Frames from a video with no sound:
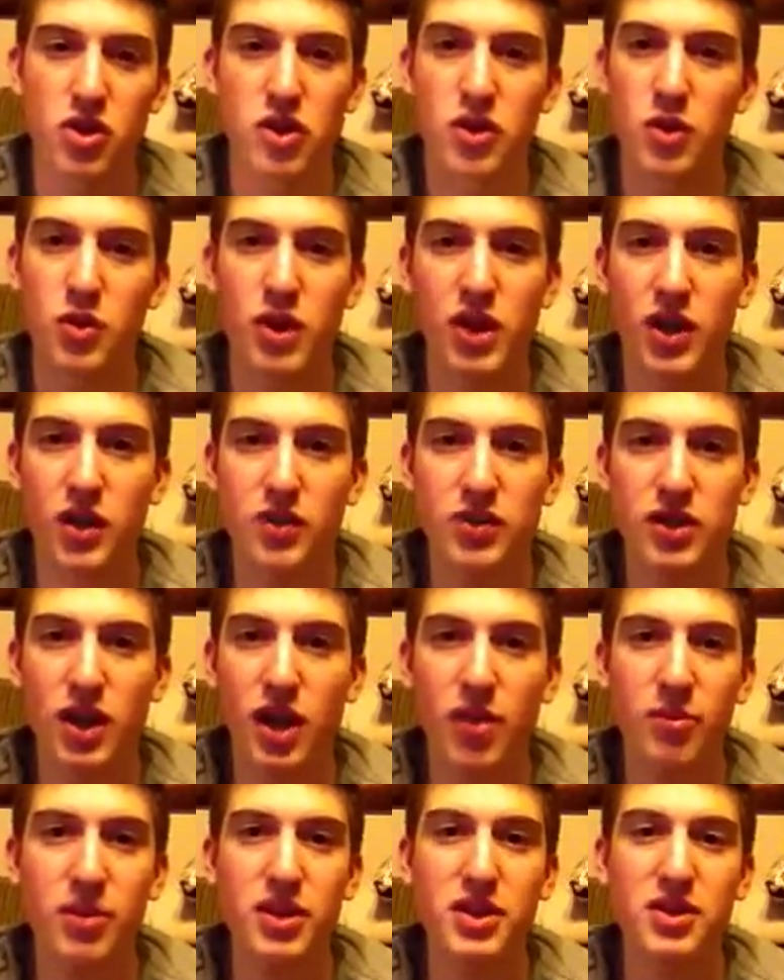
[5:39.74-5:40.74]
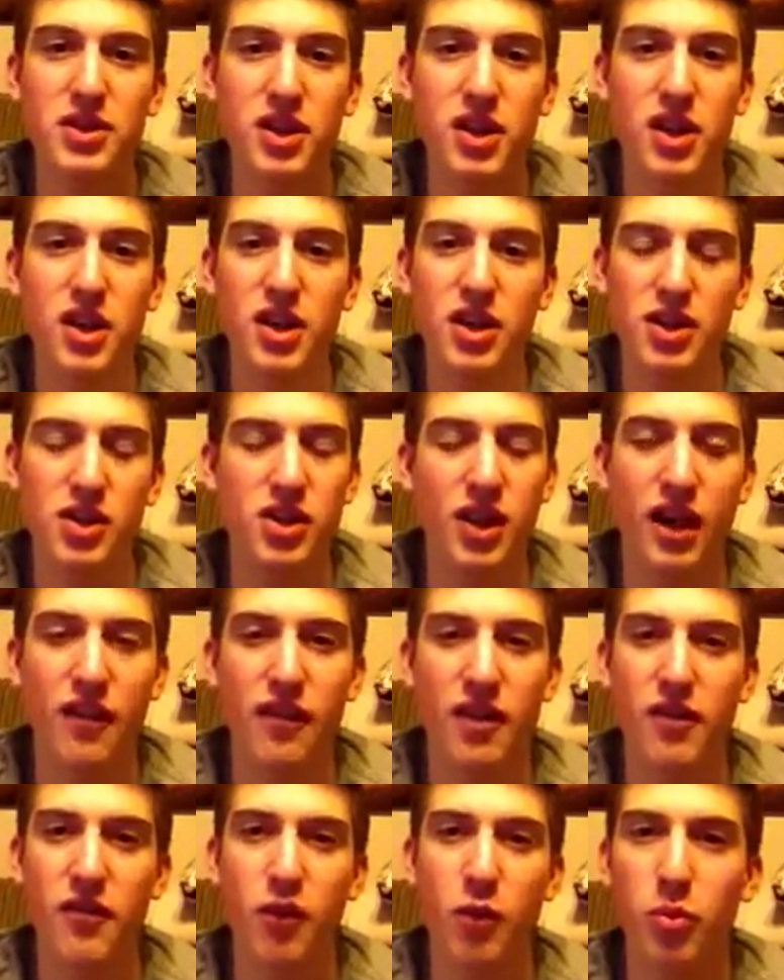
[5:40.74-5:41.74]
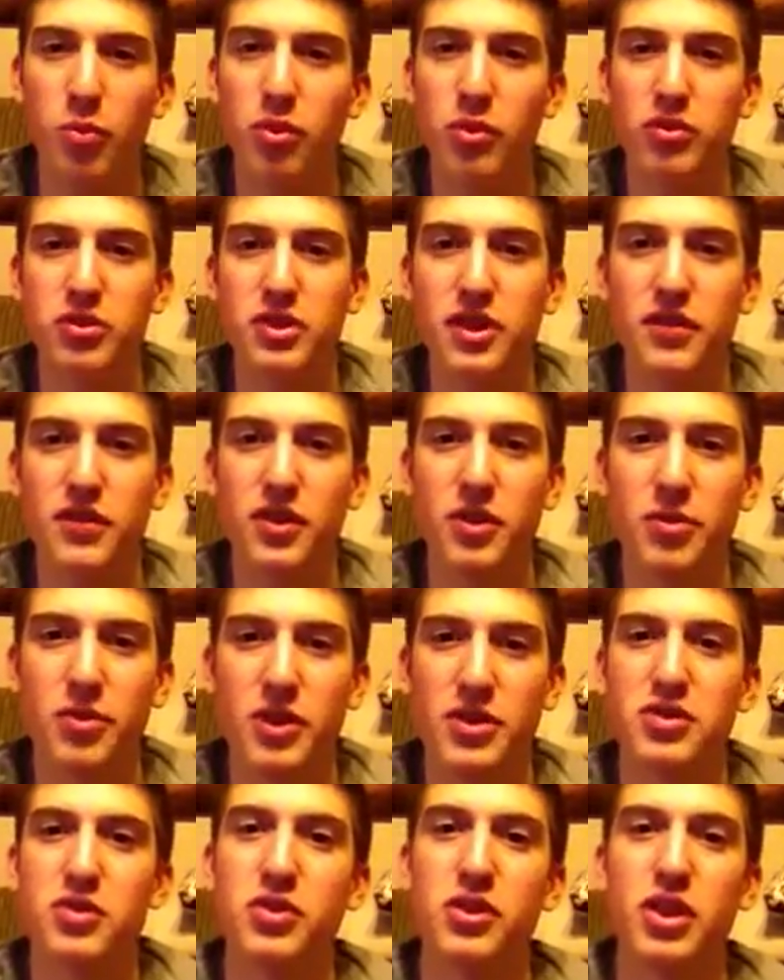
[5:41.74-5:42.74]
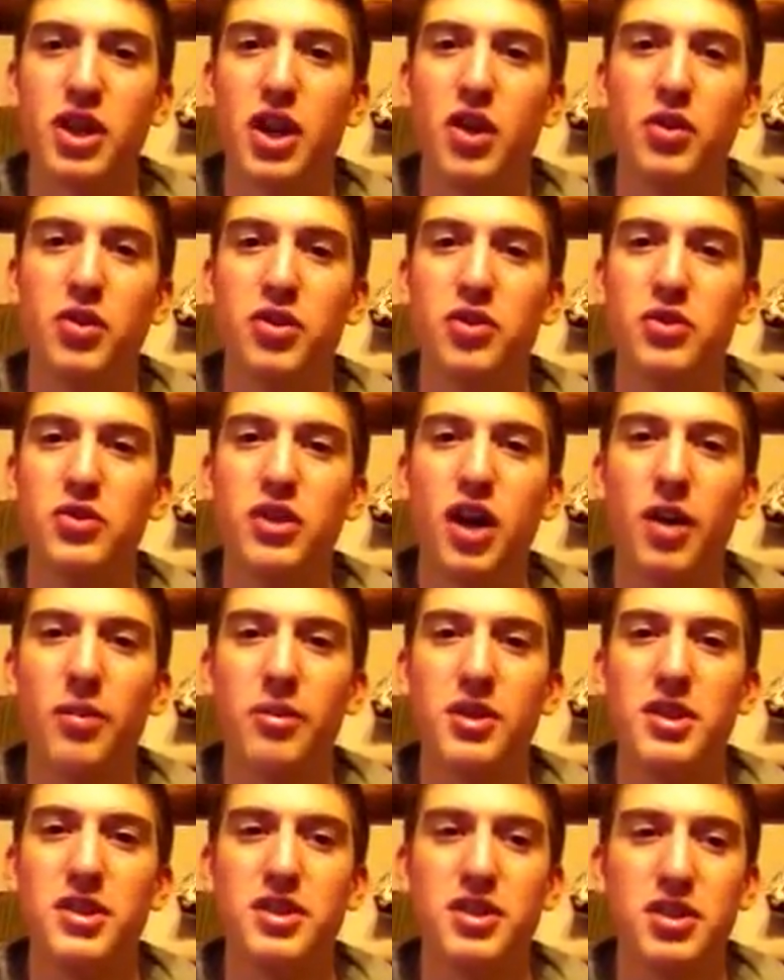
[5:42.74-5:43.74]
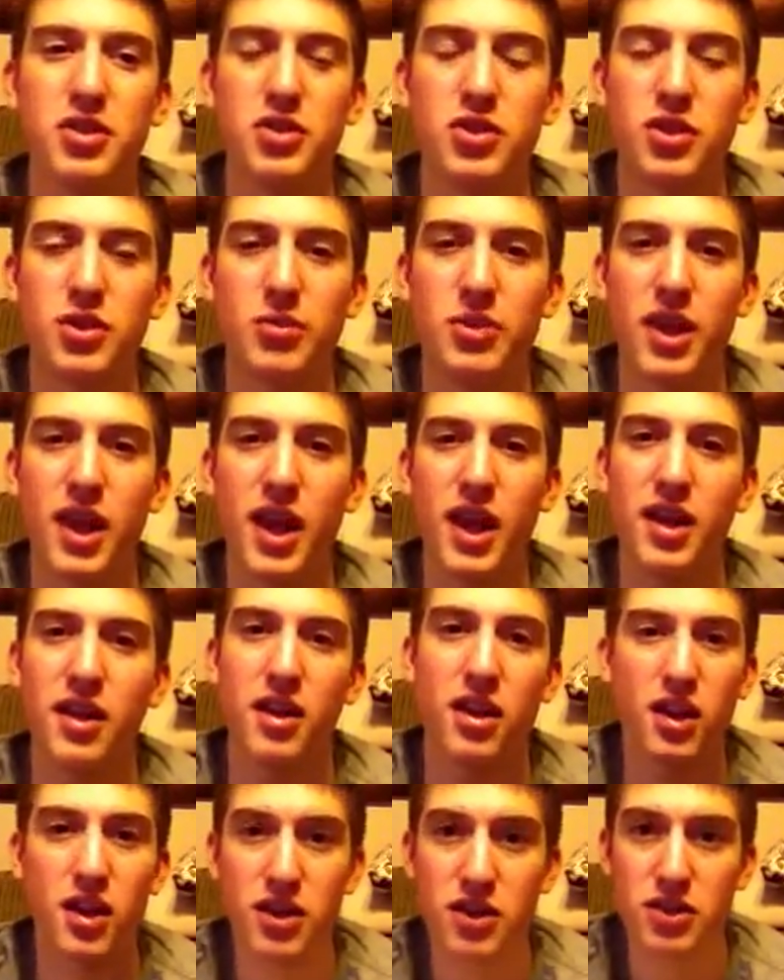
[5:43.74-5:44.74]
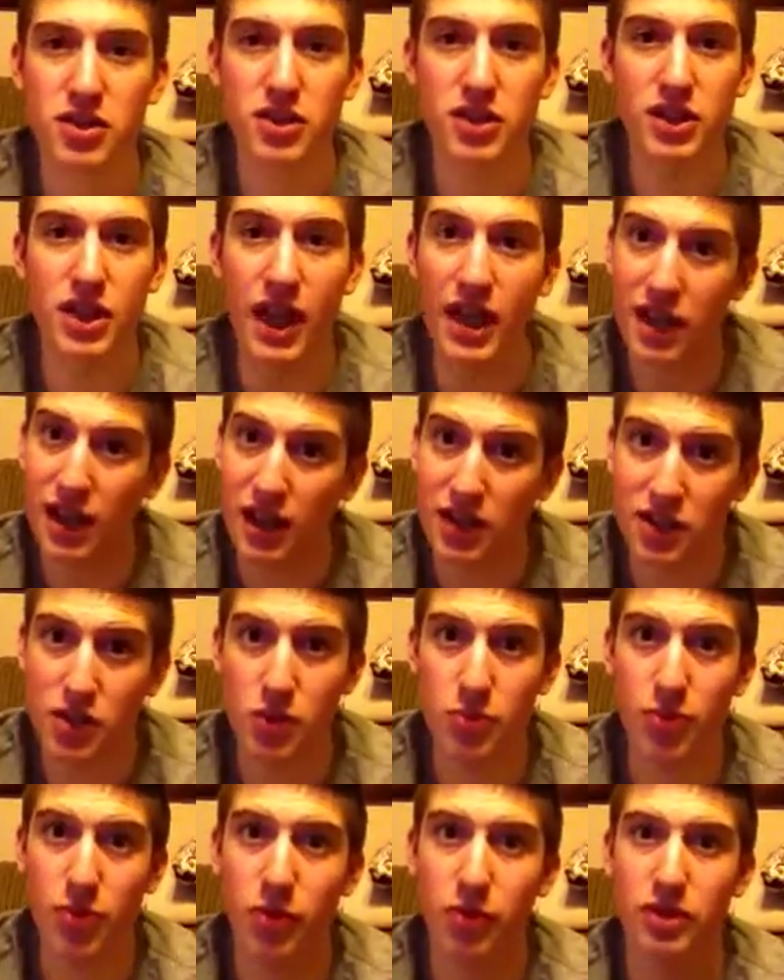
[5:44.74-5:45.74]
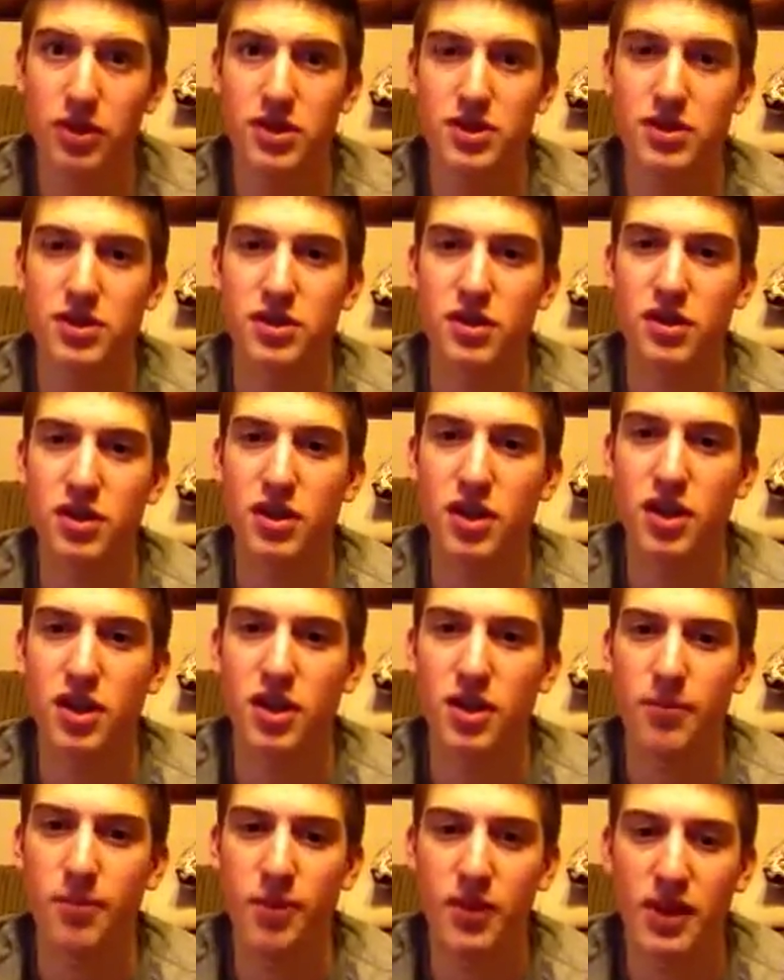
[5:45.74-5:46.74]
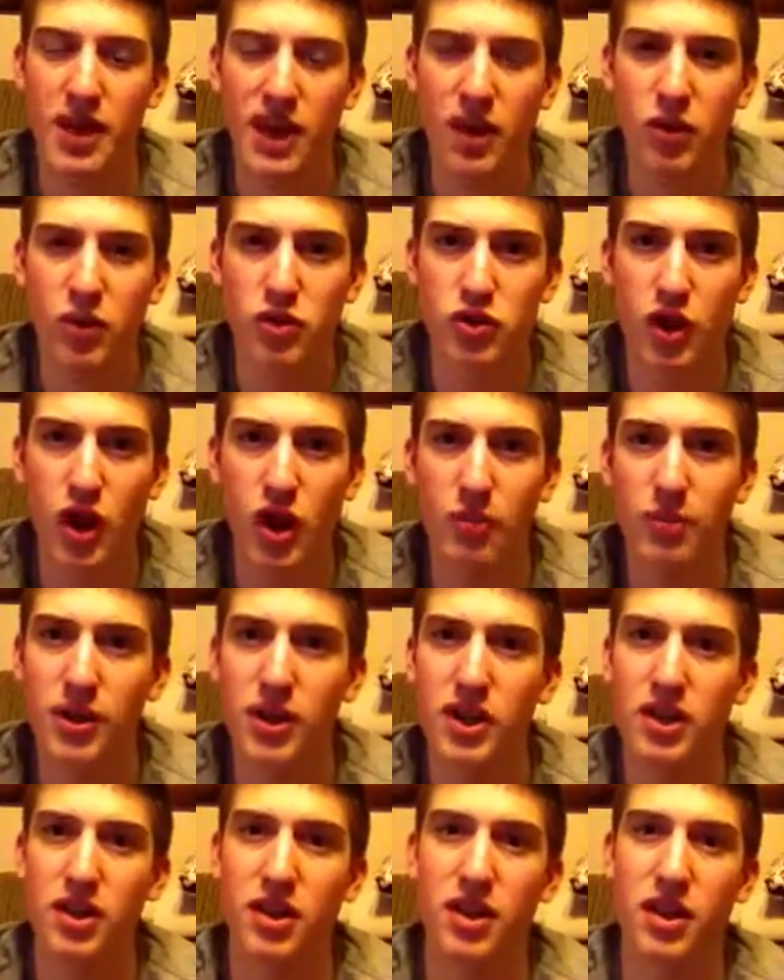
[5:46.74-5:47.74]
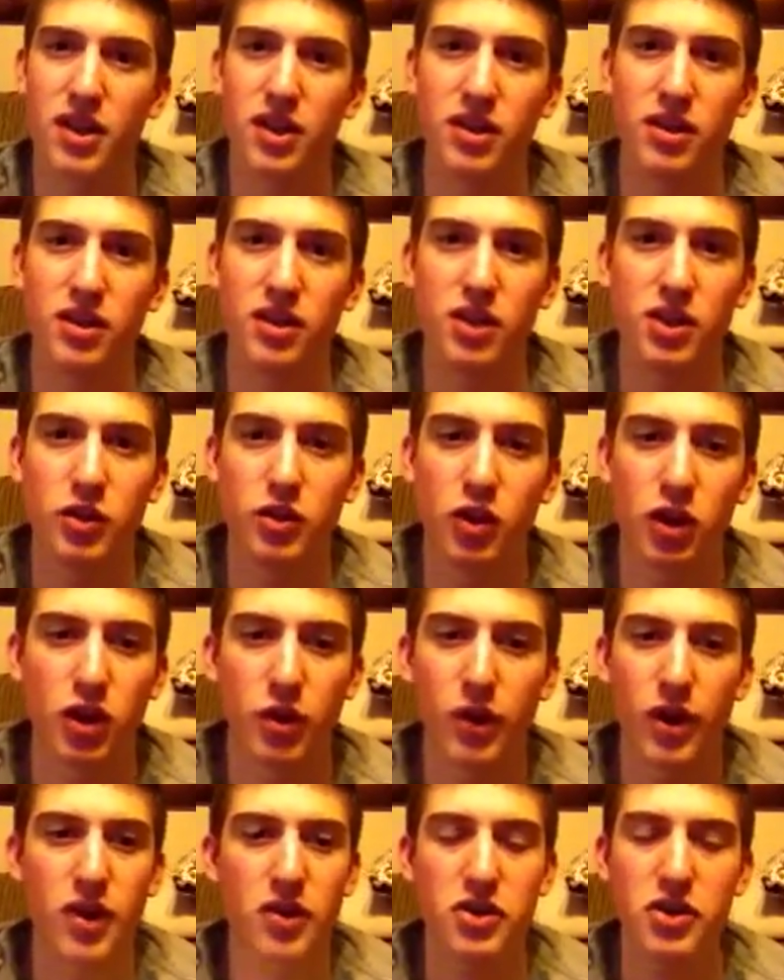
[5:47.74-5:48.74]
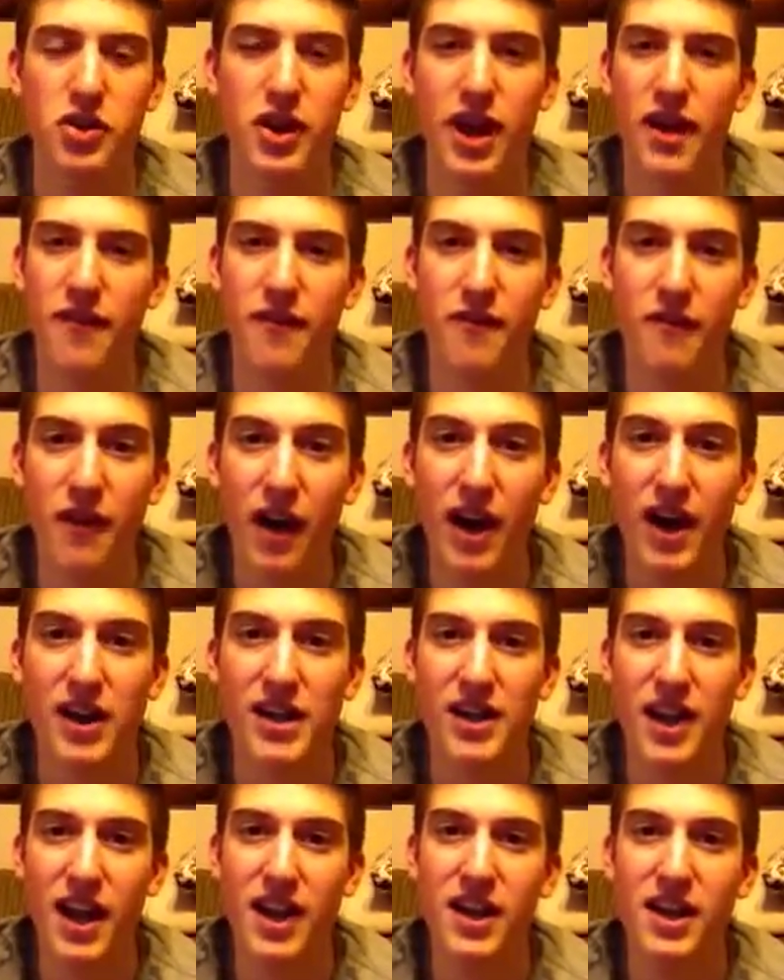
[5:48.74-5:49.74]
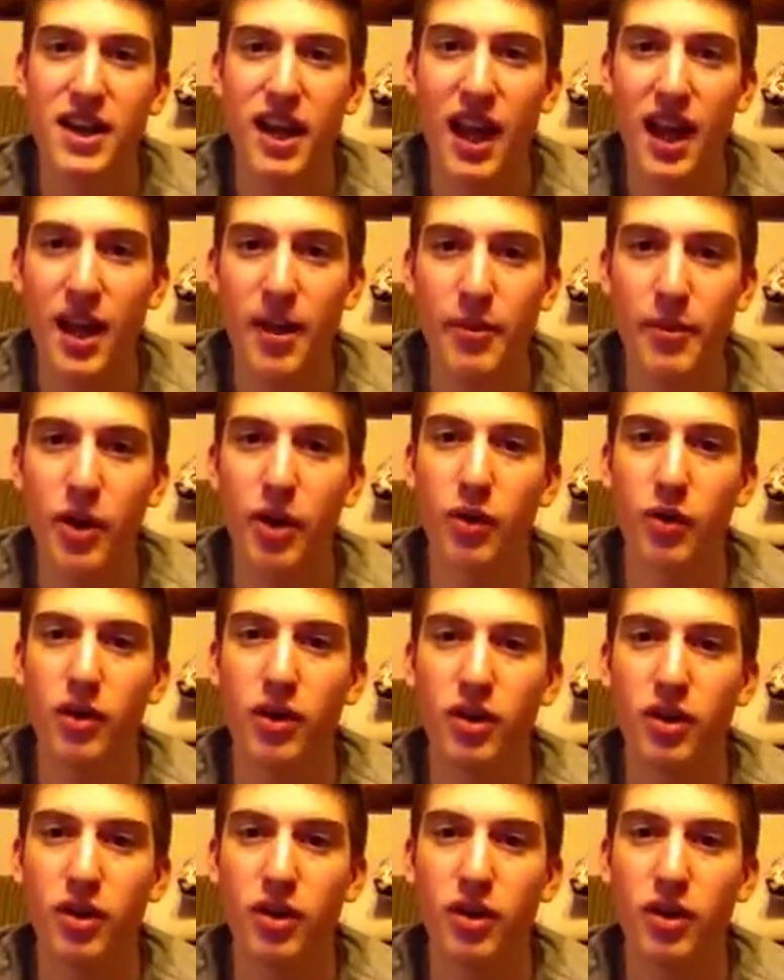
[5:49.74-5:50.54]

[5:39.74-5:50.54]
You kill zombies, you have like 4 bullets left in your pistol, you kill 2 zombies, you shoot them in the head, now you got 2 bullets, but they don't drop anything. You look around, you can't find any ammo.